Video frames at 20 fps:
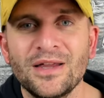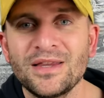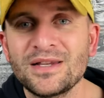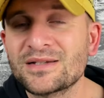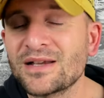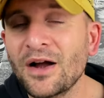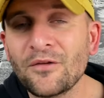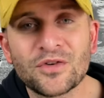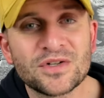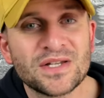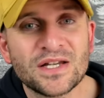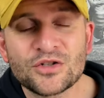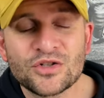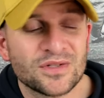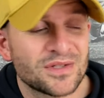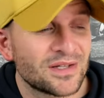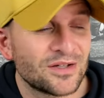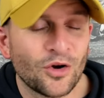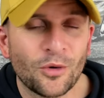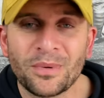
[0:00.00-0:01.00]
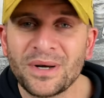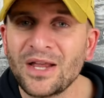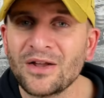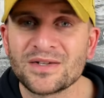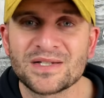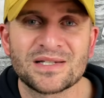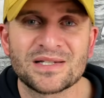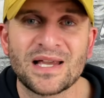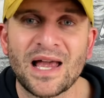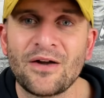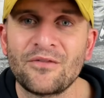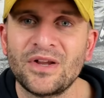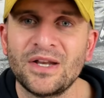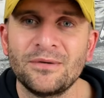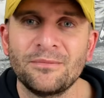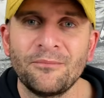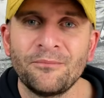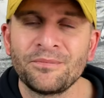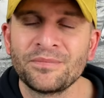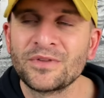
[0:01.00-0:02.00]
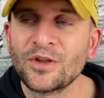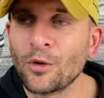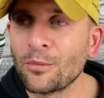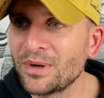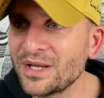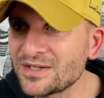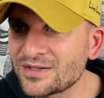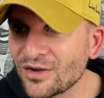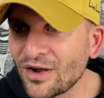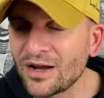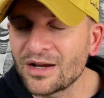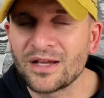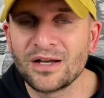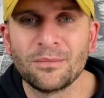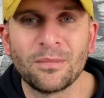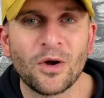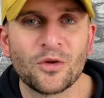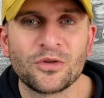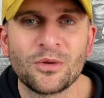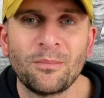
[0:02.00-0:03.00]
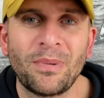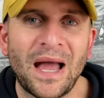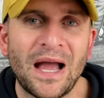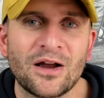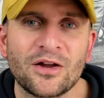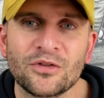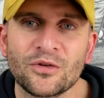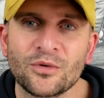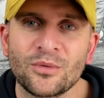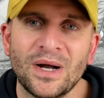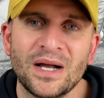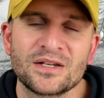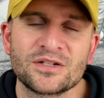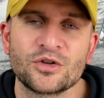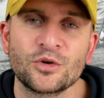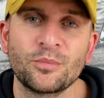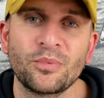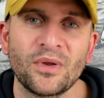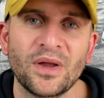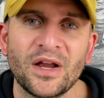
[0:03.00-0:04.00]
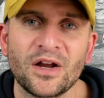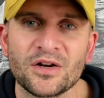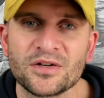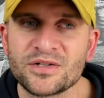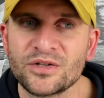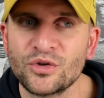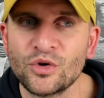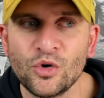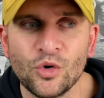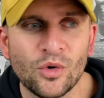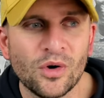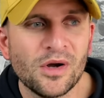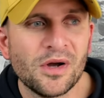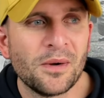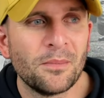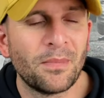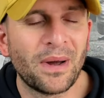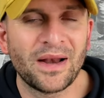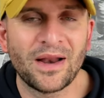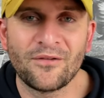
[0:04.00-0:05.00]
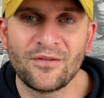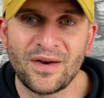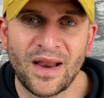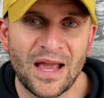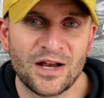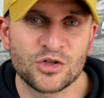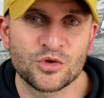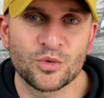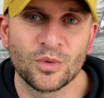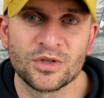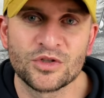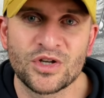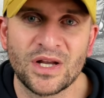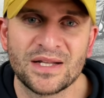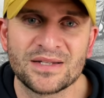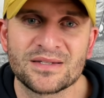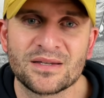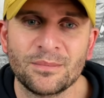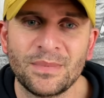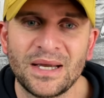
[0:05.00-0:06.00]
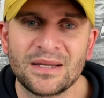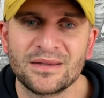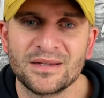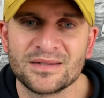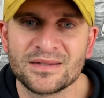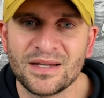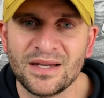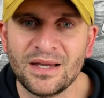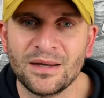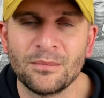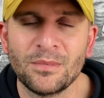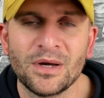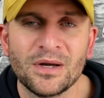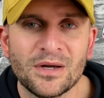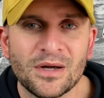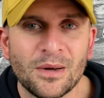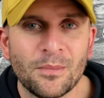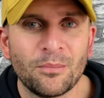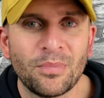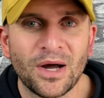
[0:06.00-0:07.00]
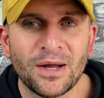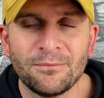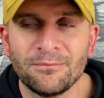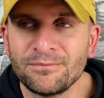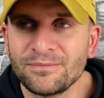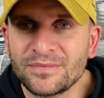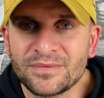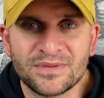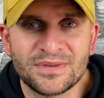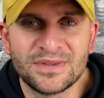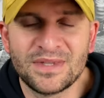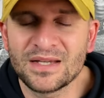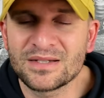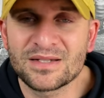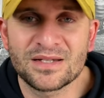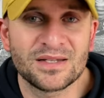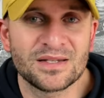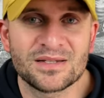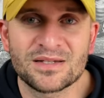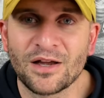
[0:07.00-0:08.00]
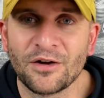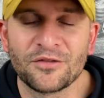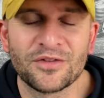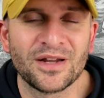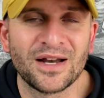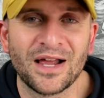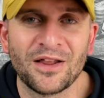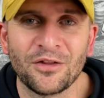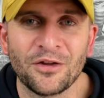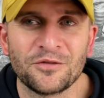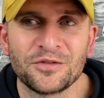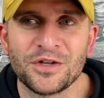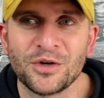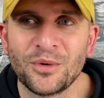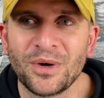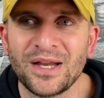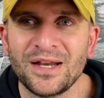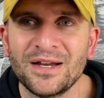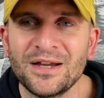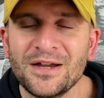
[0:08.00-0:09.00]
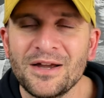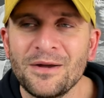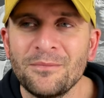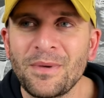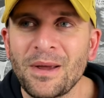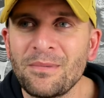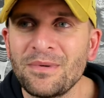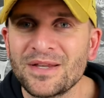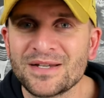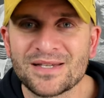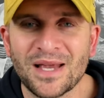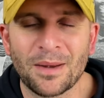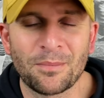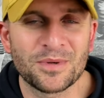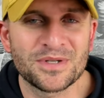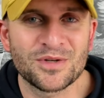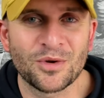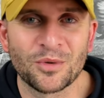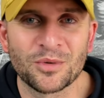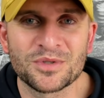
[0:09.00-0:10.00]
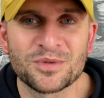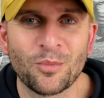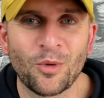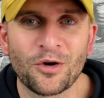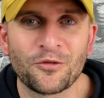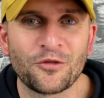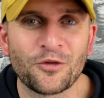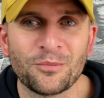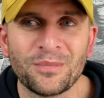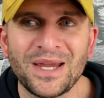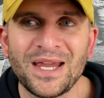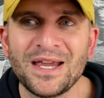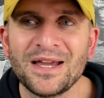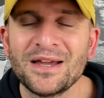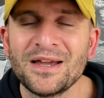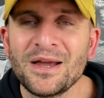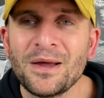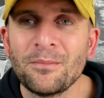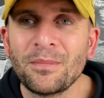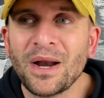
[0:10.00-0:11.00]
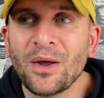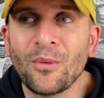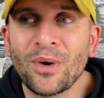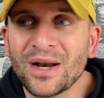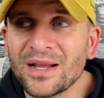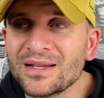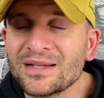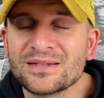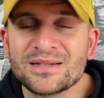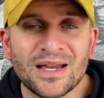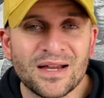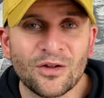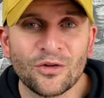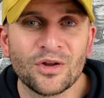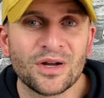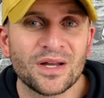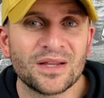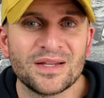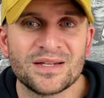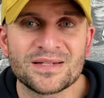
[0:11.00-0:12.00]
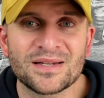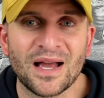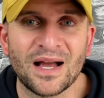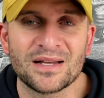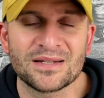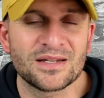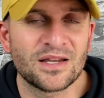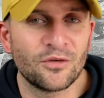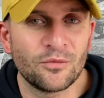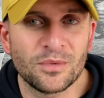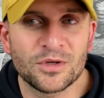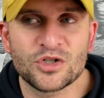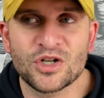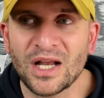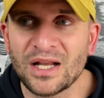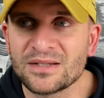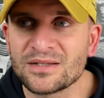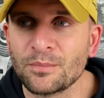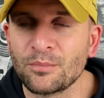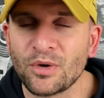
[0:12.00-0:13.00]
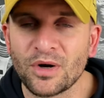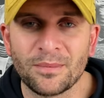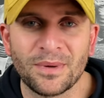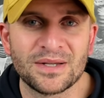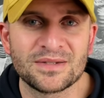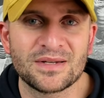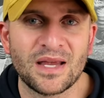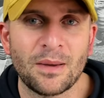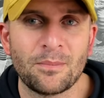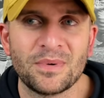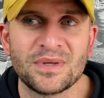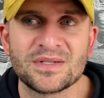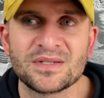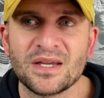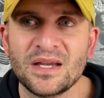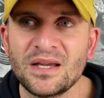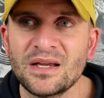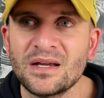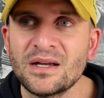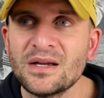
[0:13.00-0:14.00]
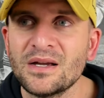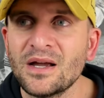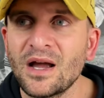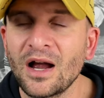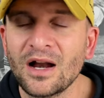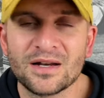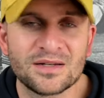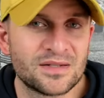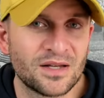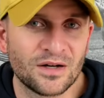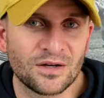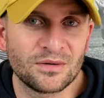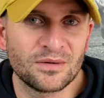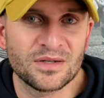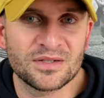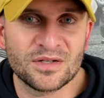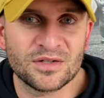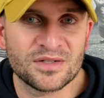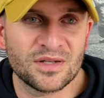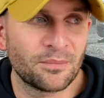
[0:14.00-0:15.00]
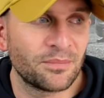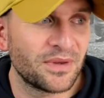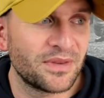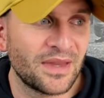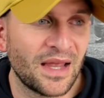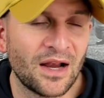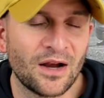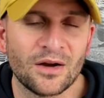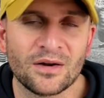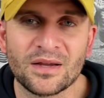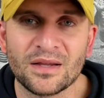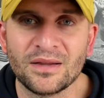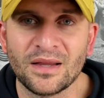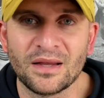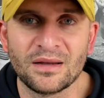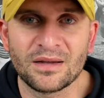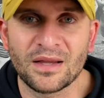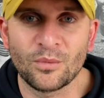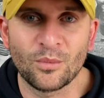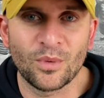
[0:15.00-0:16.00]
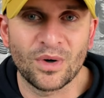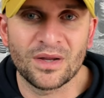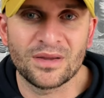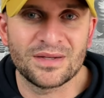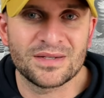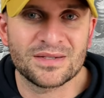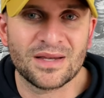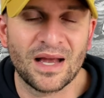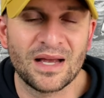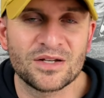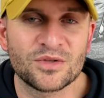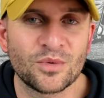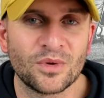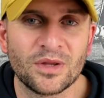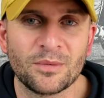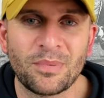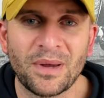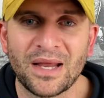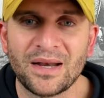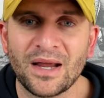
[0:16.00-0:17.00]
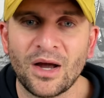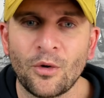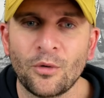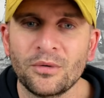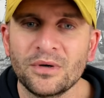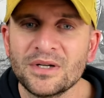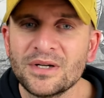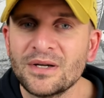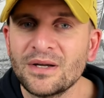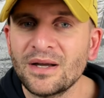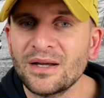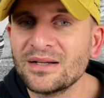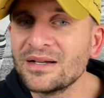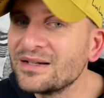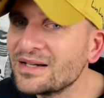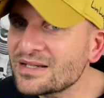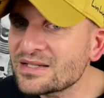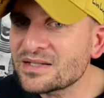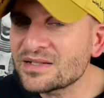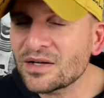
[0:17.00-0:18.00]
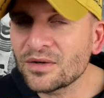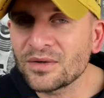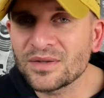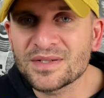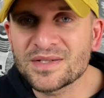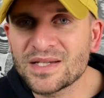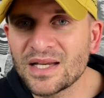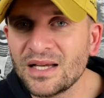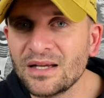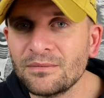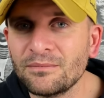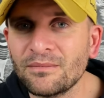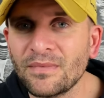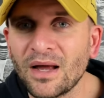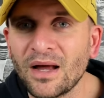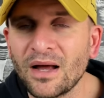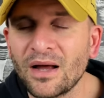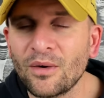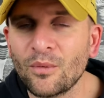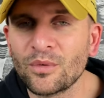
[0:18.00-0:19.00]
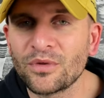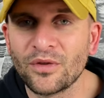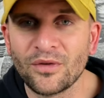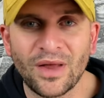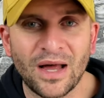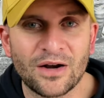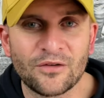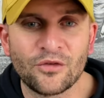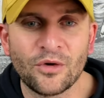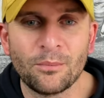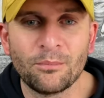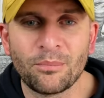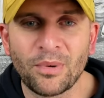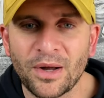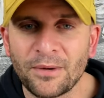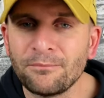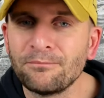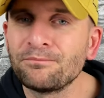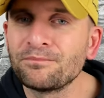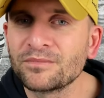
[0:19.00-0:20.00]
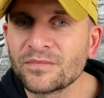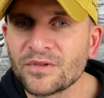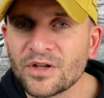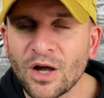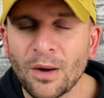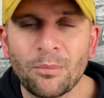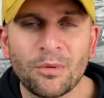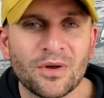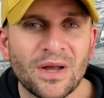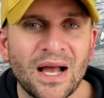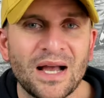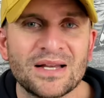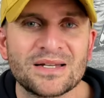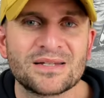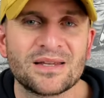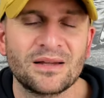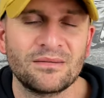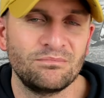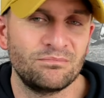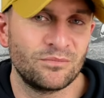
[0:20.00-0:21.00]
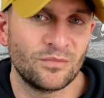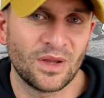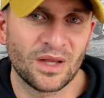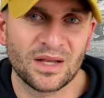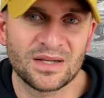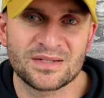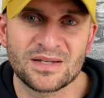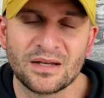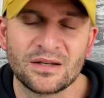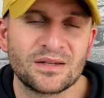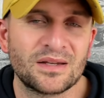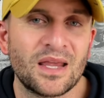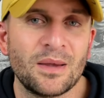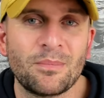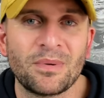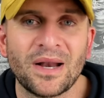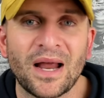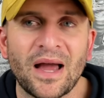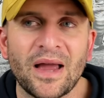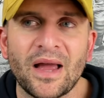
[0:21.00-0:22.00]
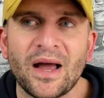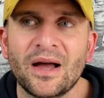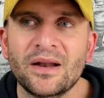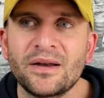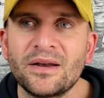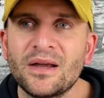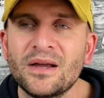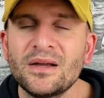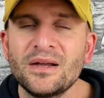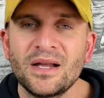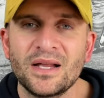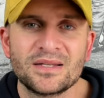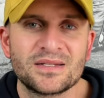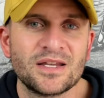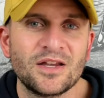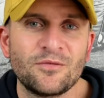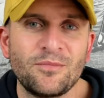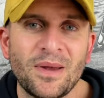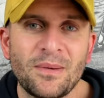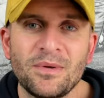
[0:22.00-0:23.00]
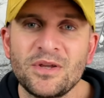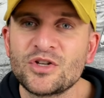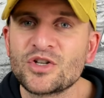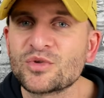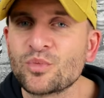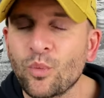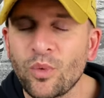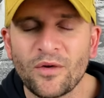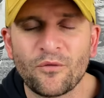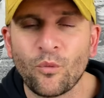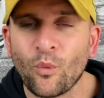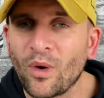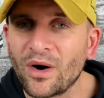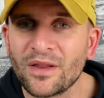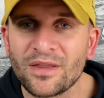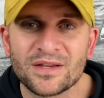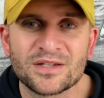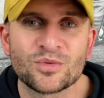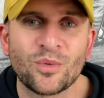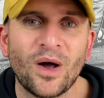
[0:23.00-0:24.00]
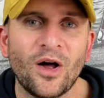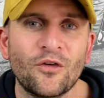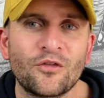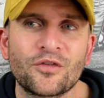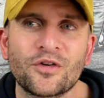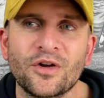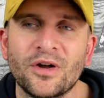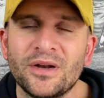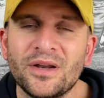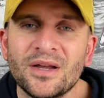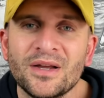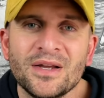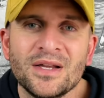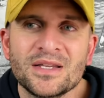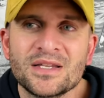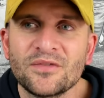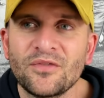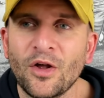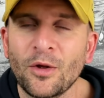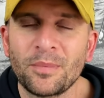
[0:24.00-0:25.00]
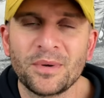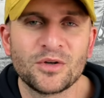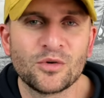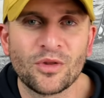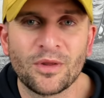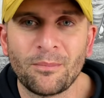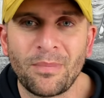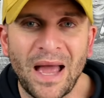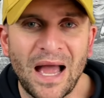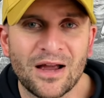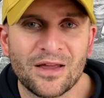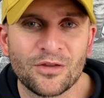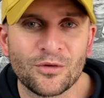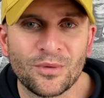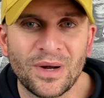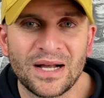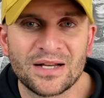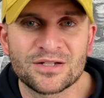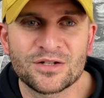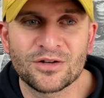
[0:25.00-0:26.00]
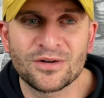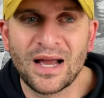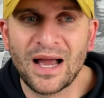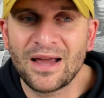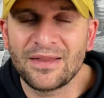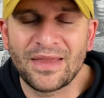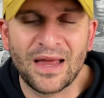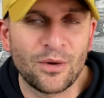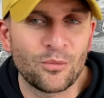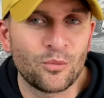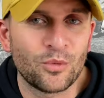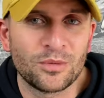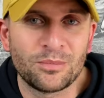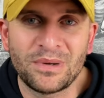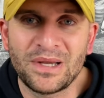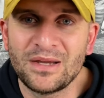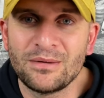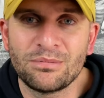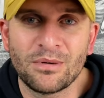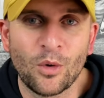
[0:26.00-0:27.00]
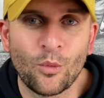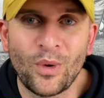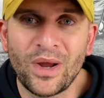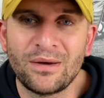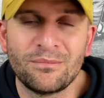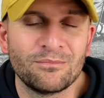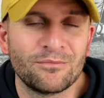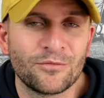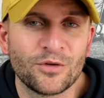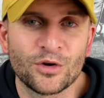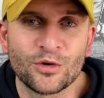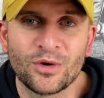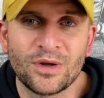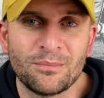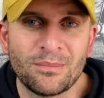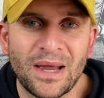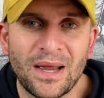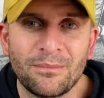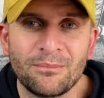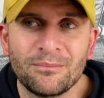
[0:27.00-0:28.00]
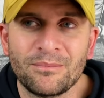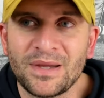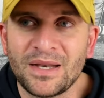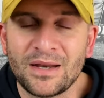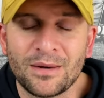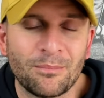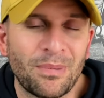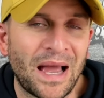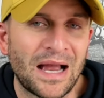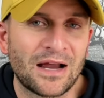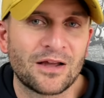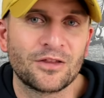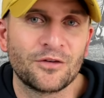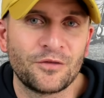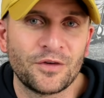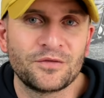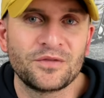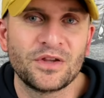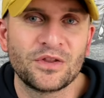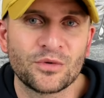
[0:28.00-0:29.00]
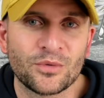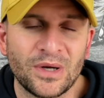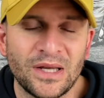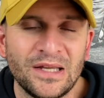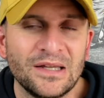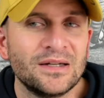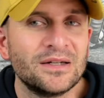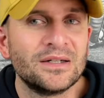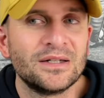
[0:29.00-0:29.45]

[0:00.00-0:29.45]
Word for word: these conversations that nobody else is having. Nobody's talking about the back of the roster players and who might have an actual chance to make the team, but this is the stuff that I love doing. Maybe this episode was more for me, but I wanted to take a look at these guys and give them a chance and put them on tape and see, all right, is there is there something there? Can they can one of these guys really pan out? I didn't necessarily see it uh, with a lot of them, but a couple guys that, like I said, keep an eye on and see if maybe just if one of the twelve could develop into the back of the roster guy, that would be a win for Green Bay, meaning a back of the fifty-three.